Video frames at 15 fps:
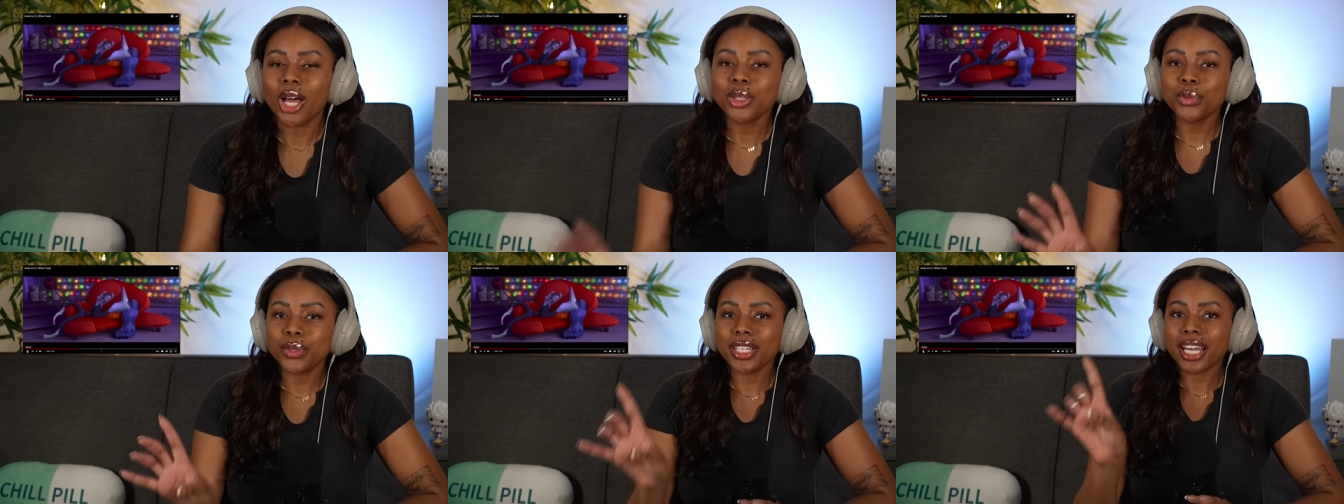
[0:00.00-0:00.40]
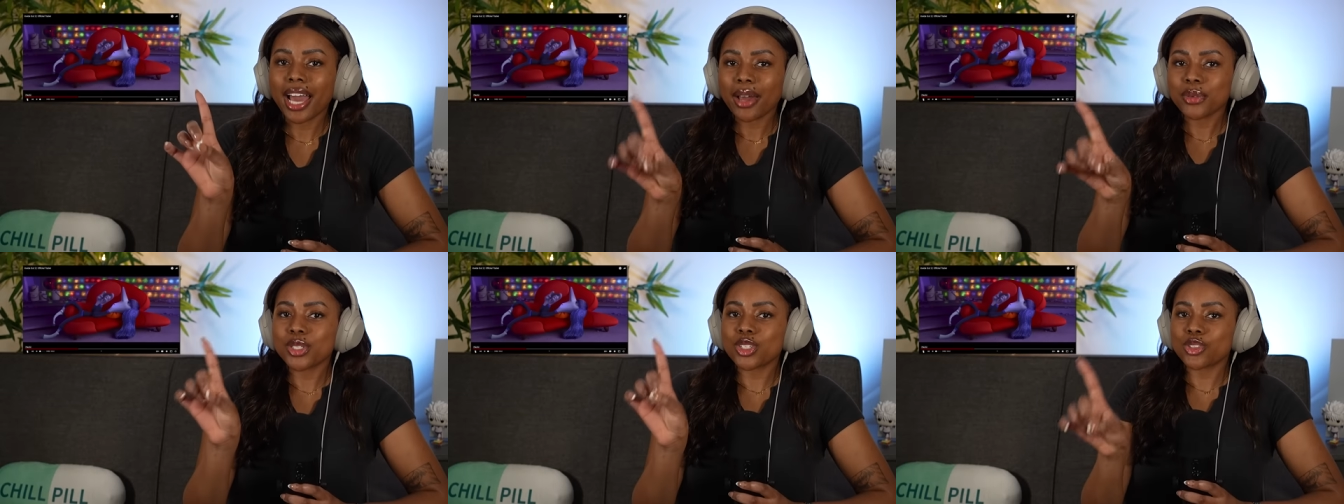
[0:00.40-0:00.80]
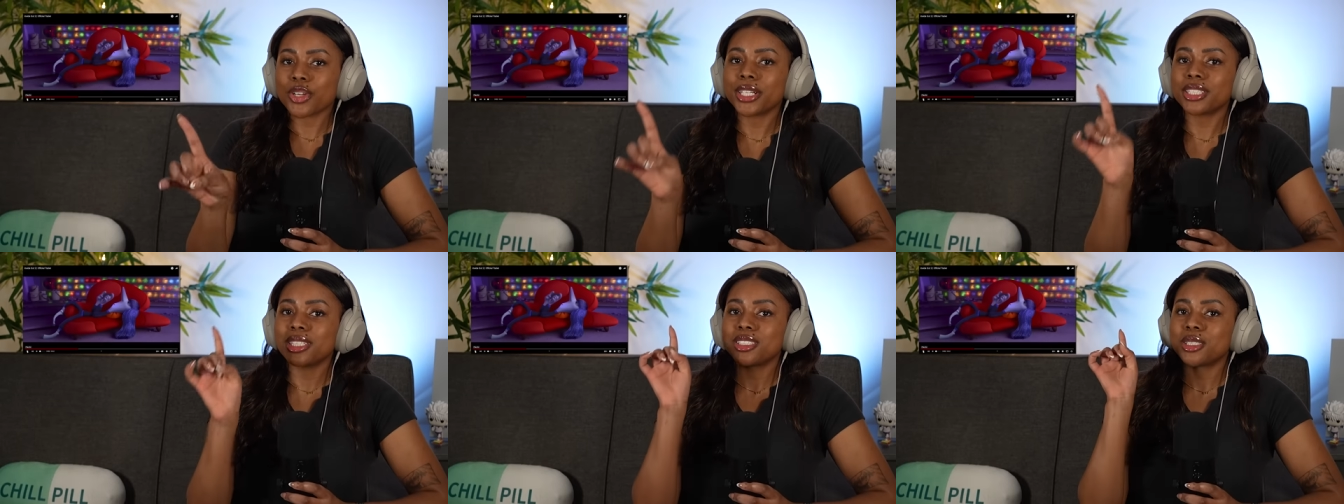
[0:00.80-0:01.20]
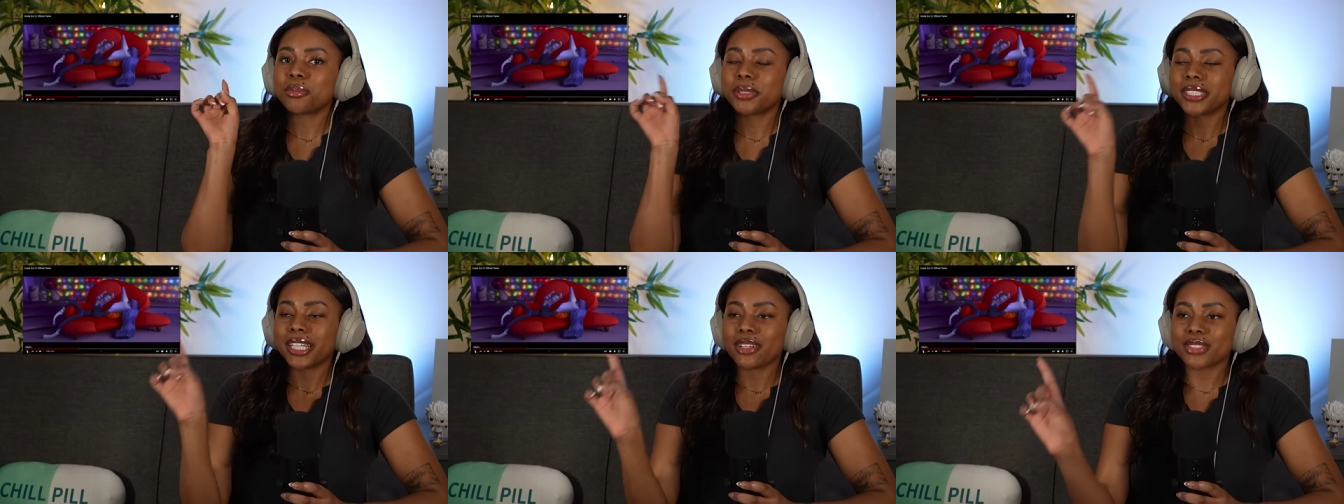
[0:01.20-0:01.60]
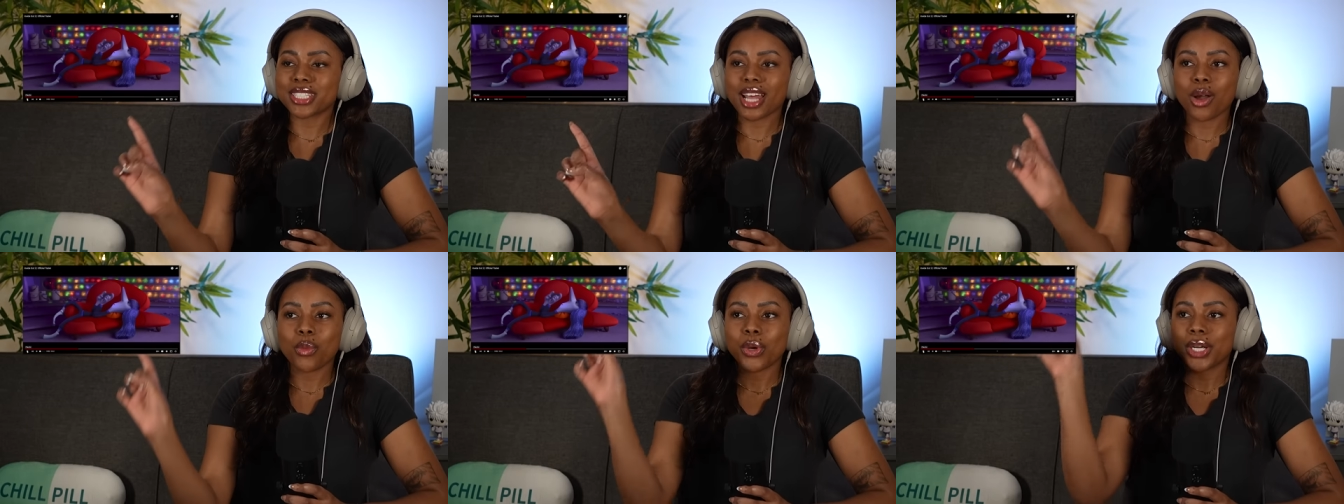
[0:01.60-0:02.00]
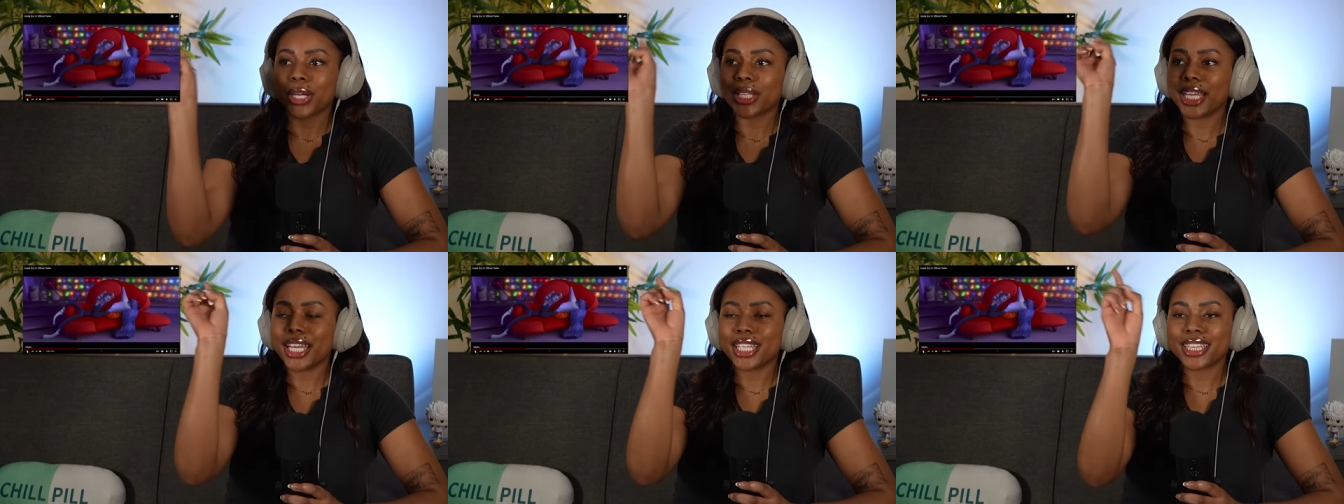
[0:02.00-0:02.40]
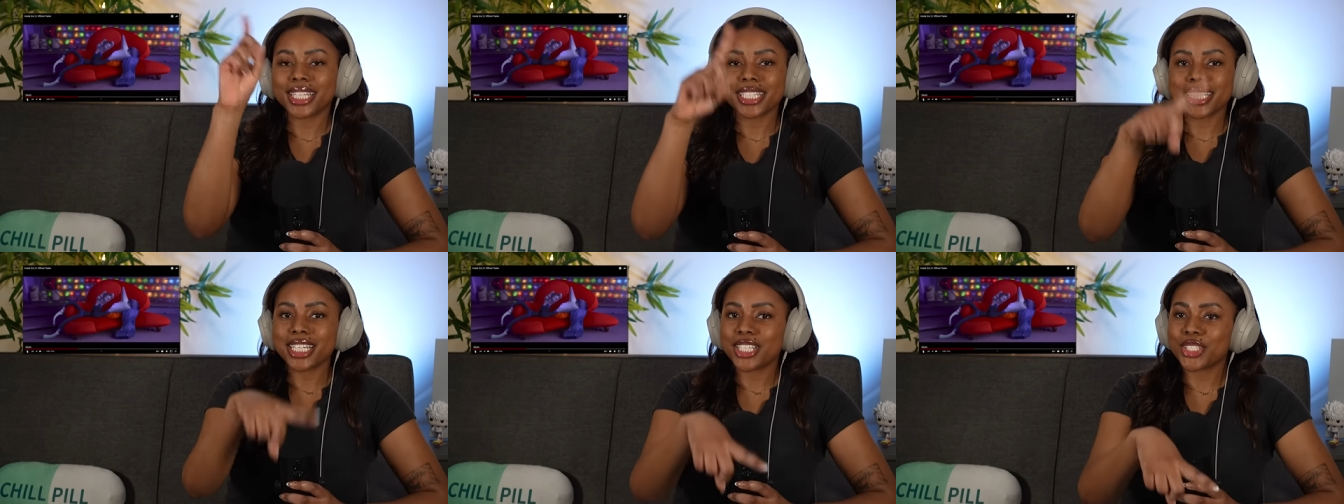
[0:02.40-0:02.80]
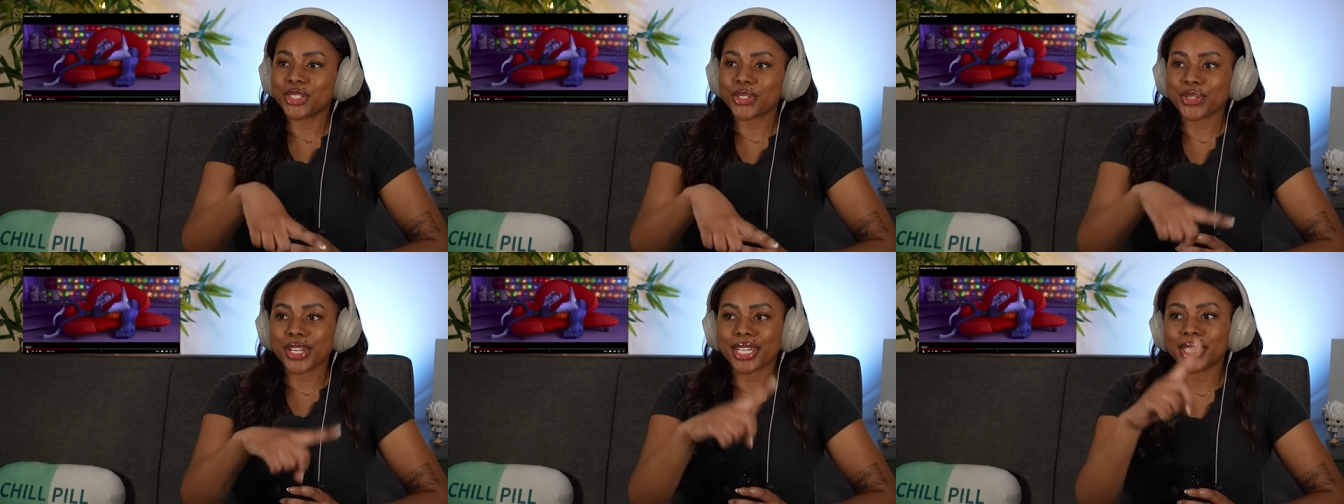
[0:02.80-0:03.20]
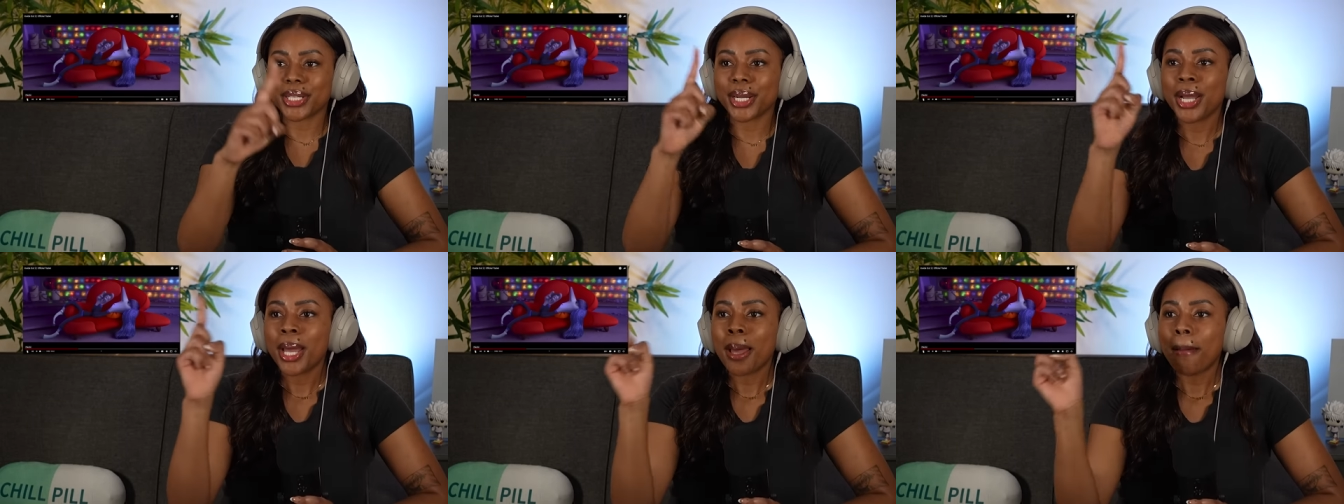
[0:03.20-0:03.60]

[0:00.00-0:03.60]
Ennui, I was struggling to pronounce that word in the teaser trailer,